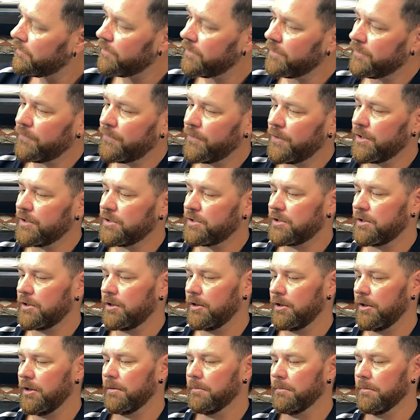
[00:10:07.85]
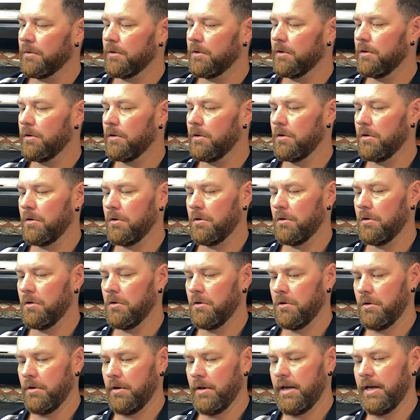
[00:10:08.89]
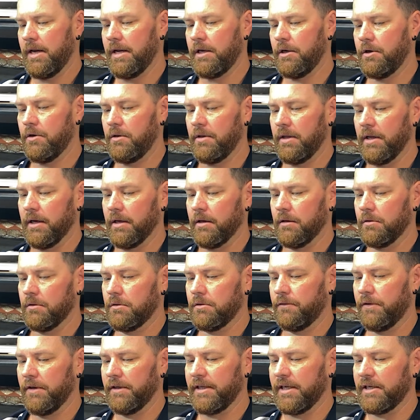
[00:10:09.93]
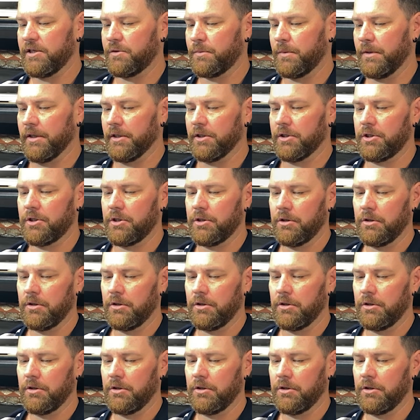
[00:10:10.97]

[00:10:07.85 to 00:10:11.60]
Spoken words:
the first time. How do you do that? Flick that switch.